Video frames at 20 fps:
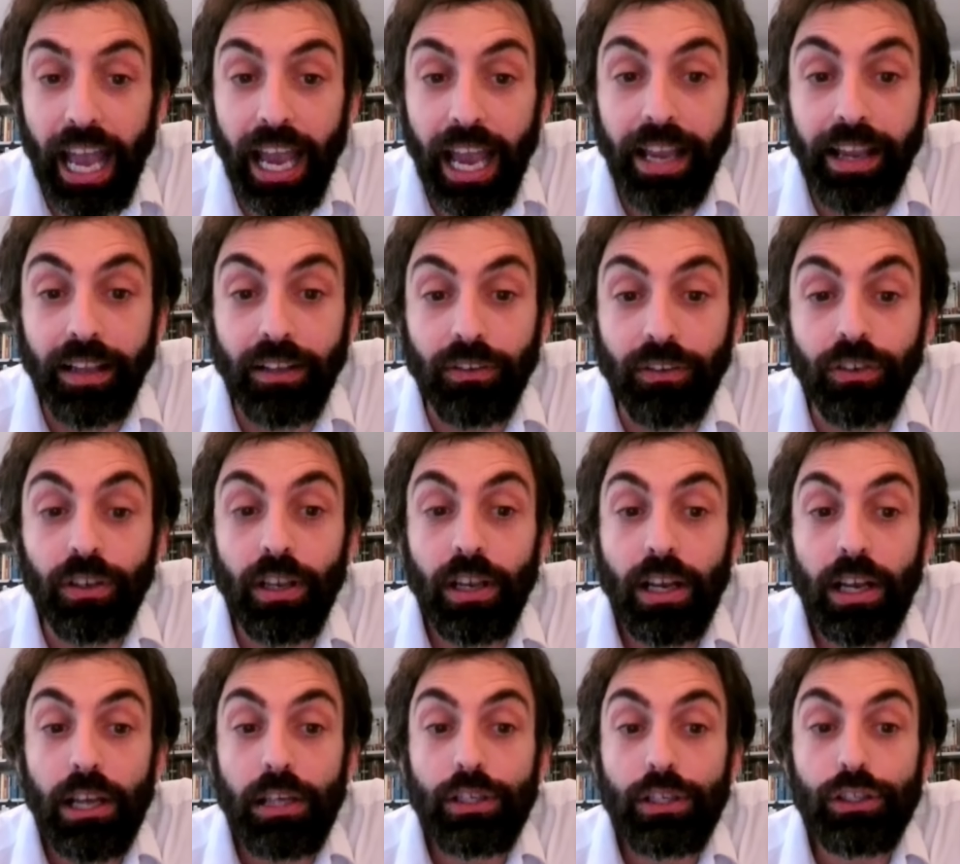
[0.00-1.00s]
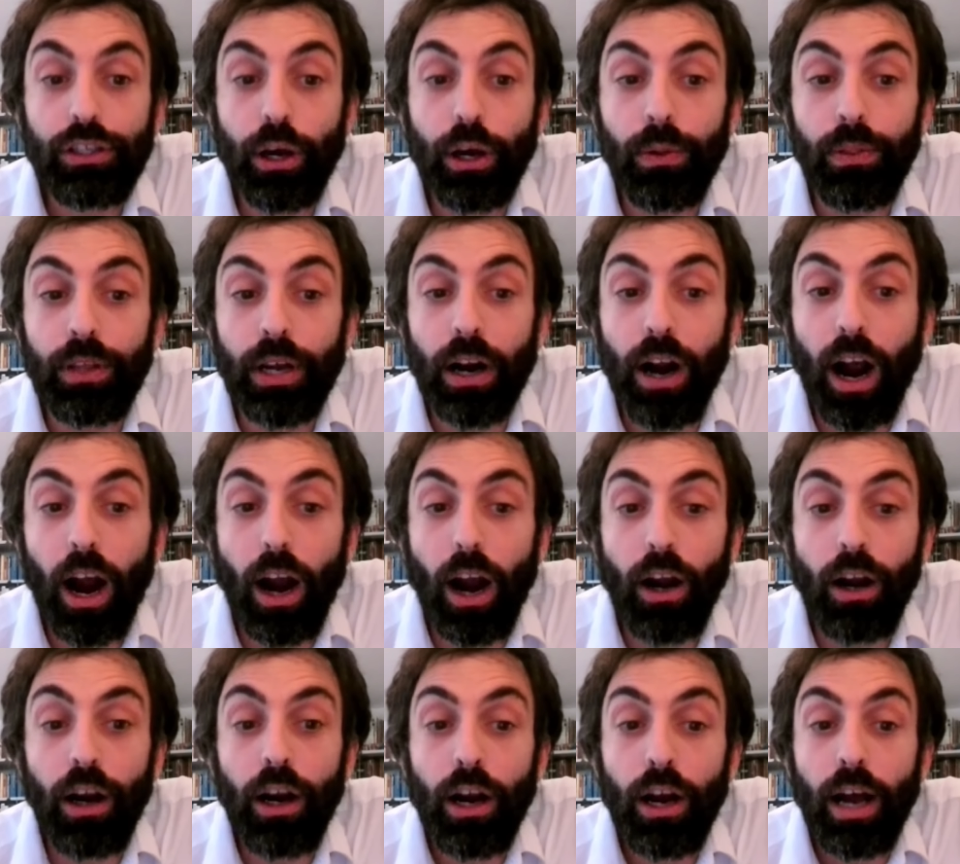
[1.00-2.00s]
Cage so there
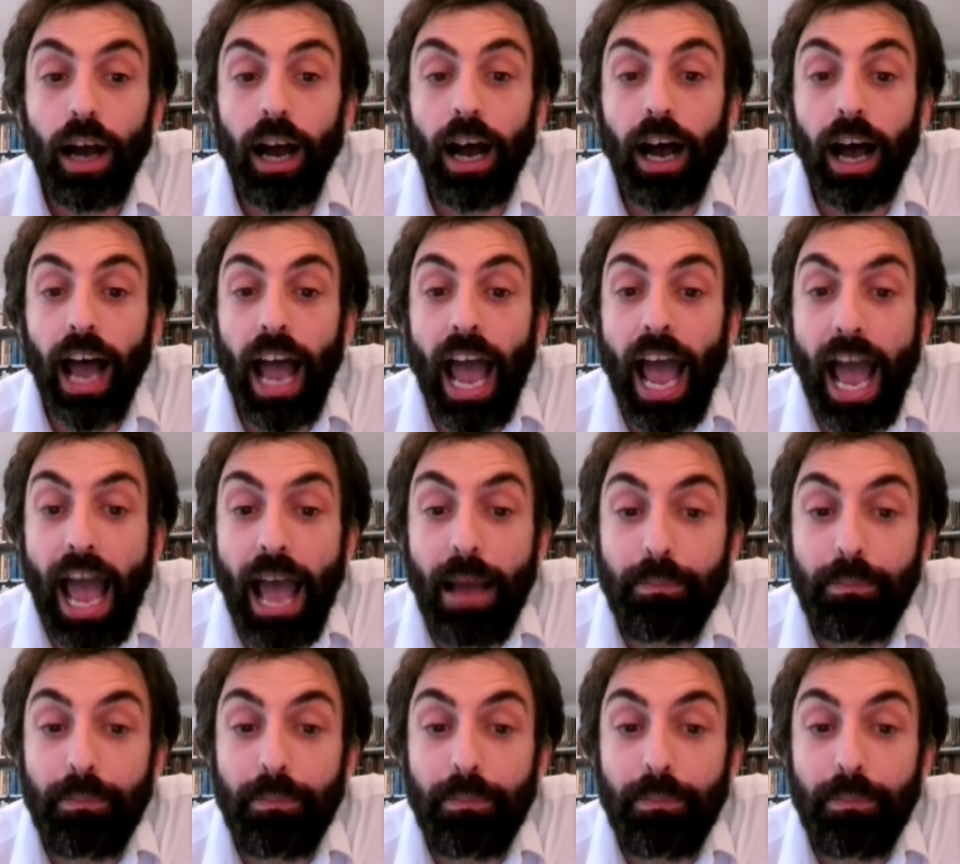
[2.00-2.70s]
are uh,